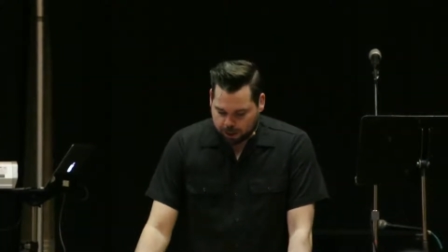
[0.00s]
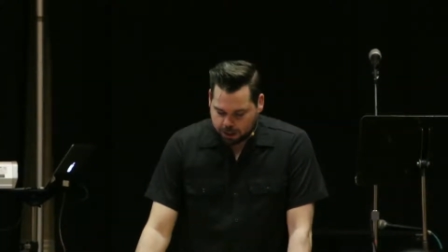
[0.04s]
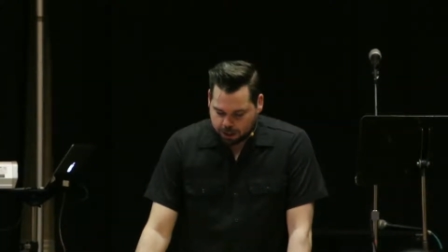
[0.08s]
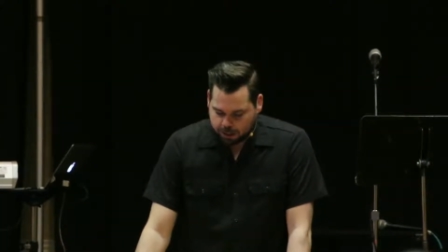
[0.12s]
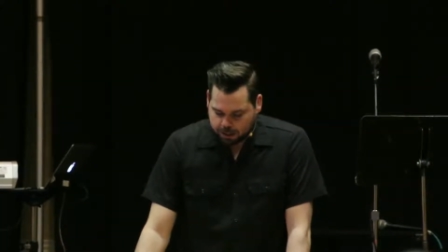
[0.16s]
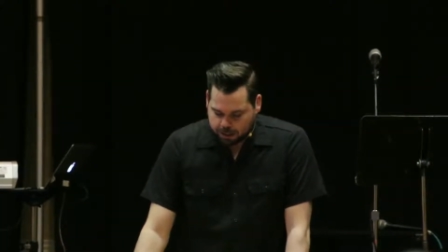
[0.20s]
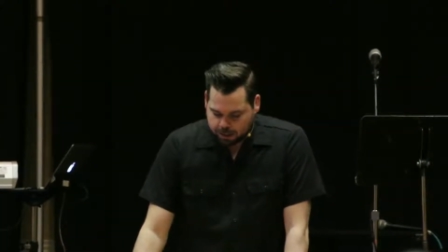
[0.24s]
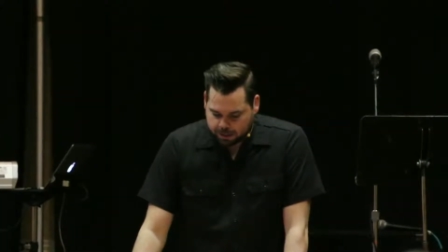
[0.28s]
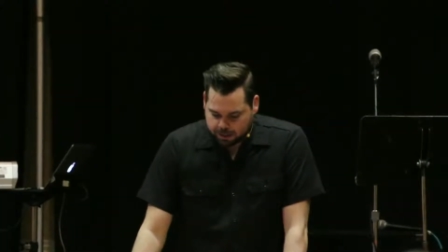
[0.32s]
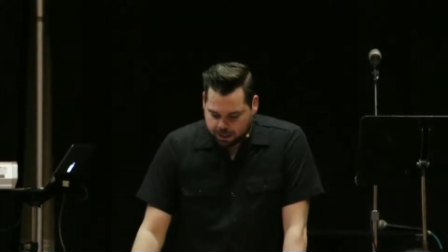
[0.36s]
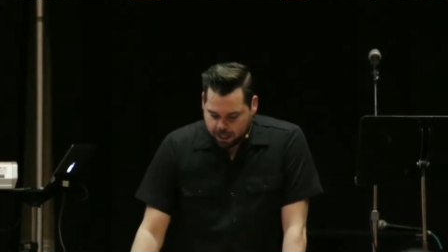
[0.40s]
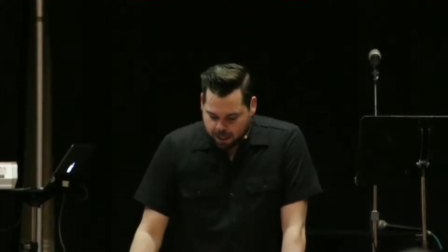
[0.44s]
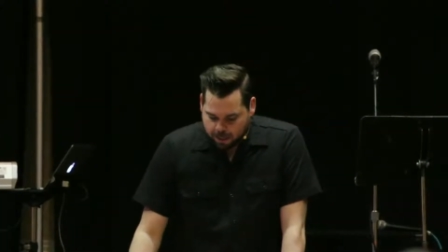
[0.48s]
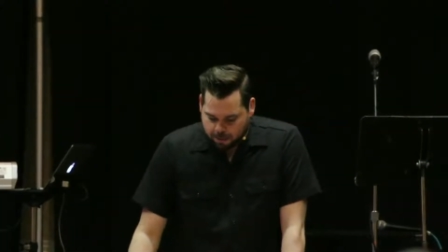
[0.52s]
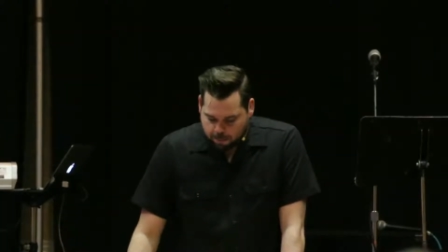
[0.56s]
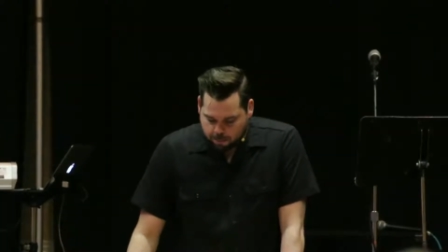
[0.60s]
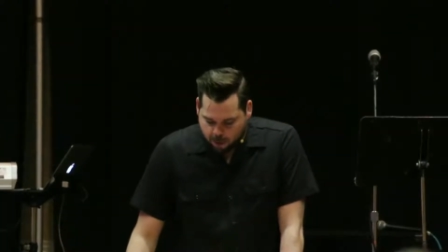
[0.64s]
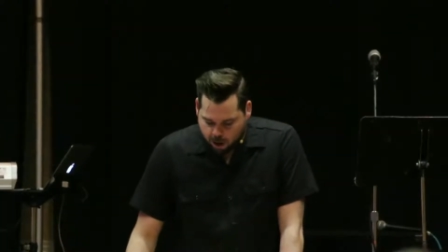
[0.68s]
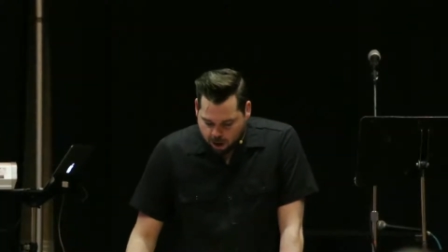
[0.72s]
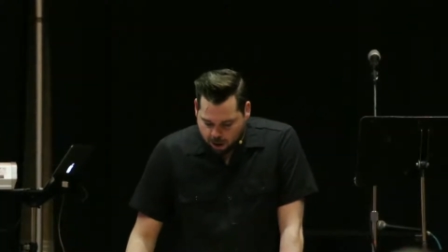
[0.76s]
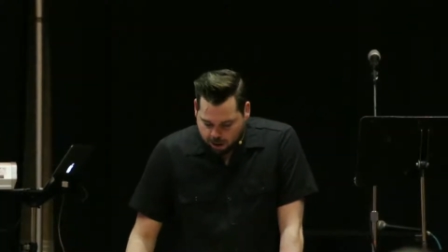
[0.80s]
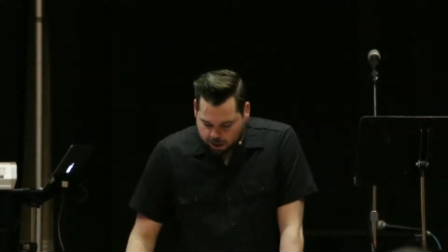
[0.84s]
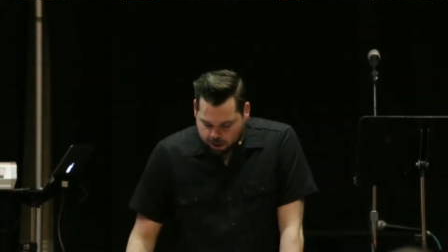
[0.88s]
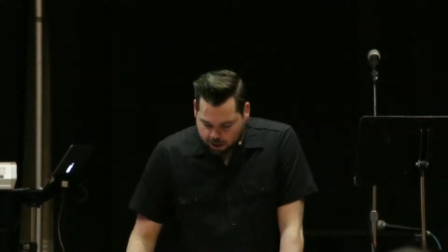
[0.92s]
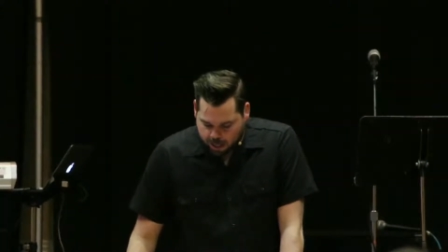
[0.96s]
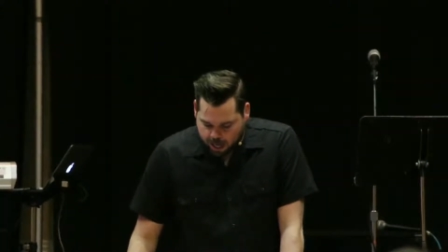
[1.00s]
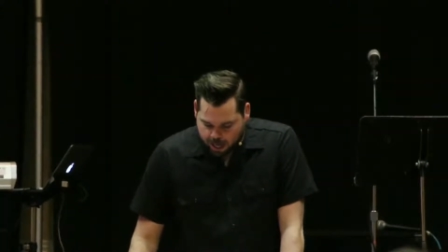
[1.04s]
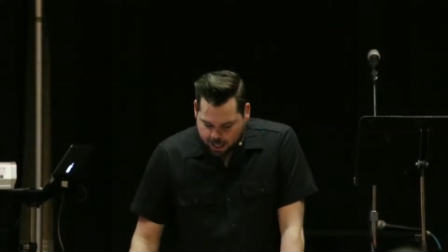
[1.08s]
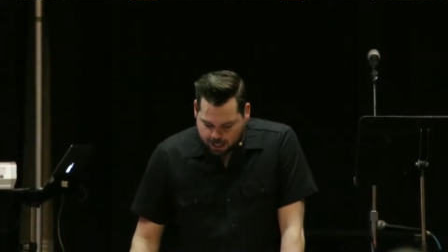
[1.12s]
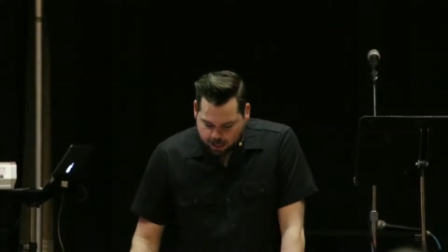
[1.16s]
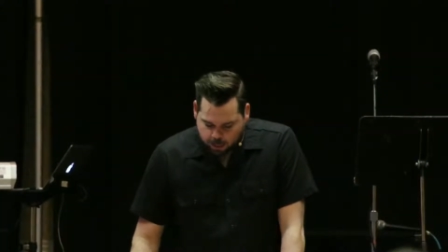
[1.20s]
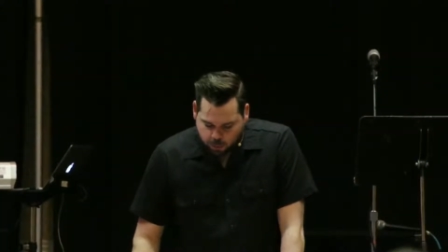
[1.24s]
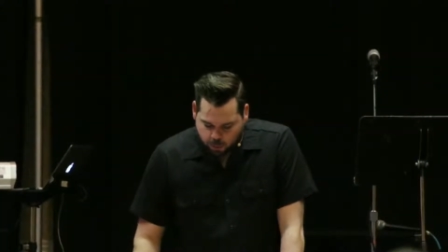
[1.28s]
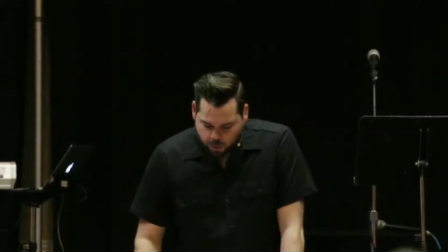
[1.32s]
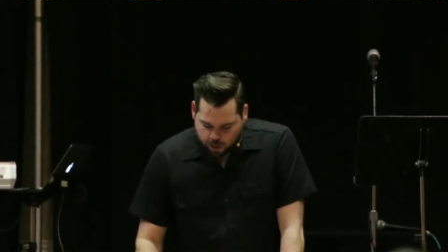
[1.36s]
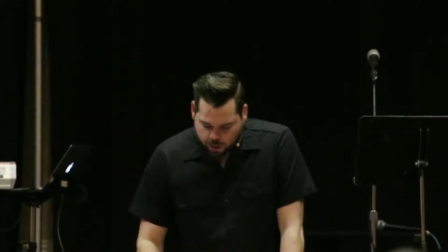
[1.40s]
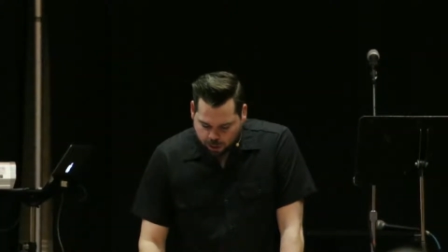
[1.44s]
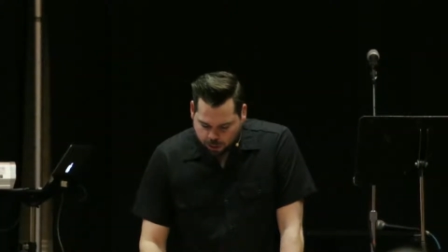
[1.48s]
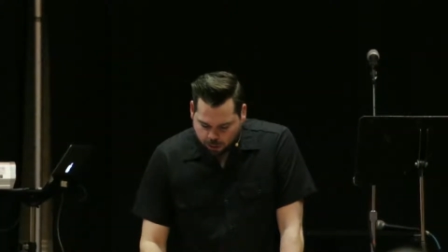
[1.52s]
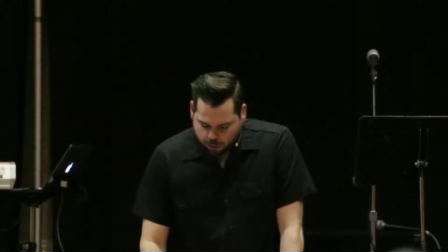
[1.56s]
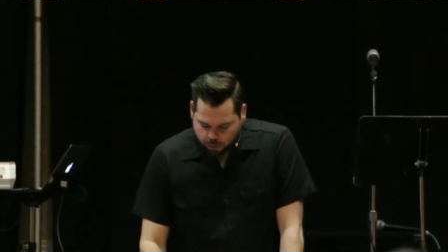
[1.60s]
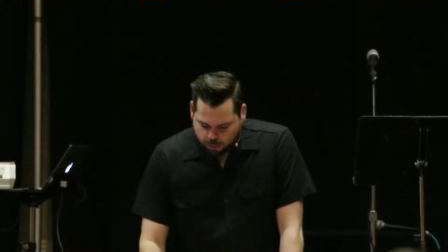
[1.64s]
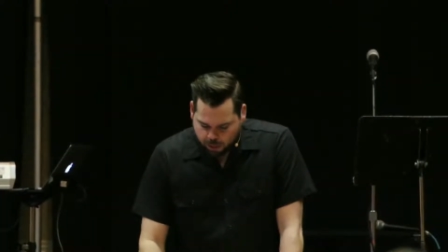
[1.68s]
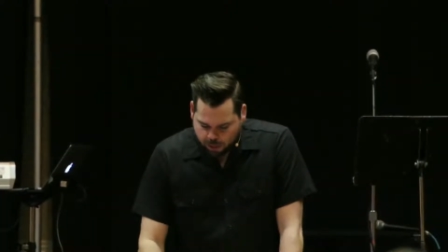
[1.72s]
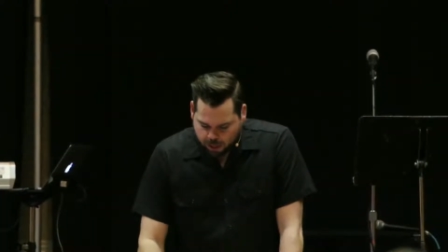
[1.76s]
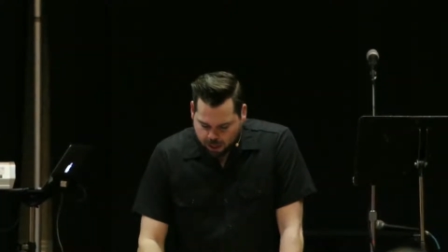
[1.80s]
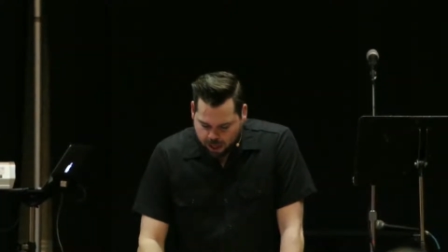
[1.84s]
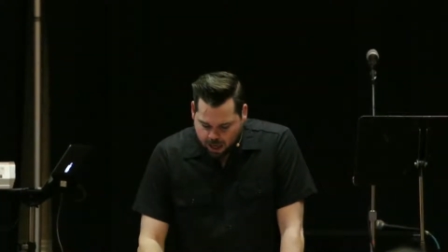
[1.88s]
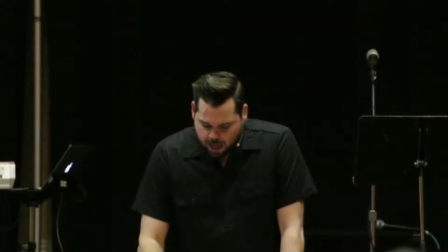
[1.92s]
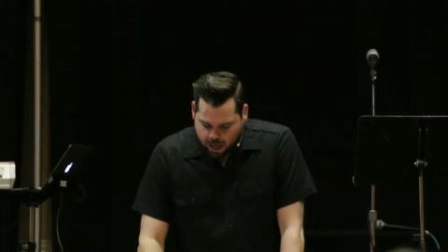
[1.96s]
Jesus said in Mark 9
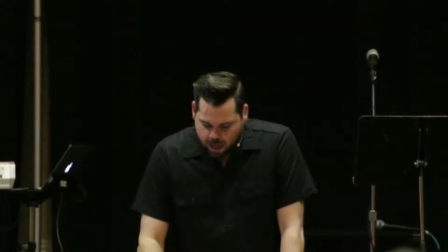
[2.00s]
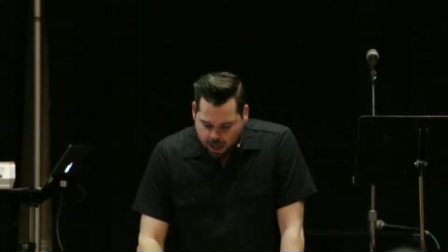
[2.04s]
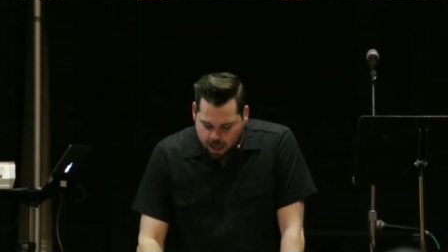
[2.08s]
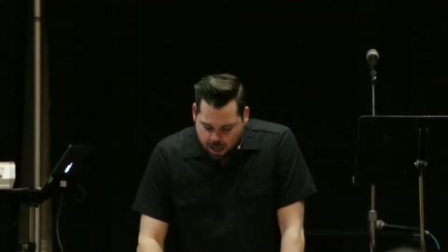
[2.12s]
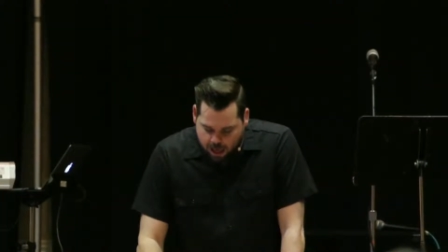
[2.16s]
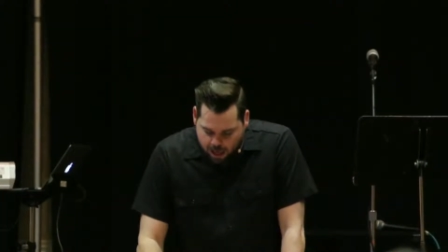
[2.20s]
23,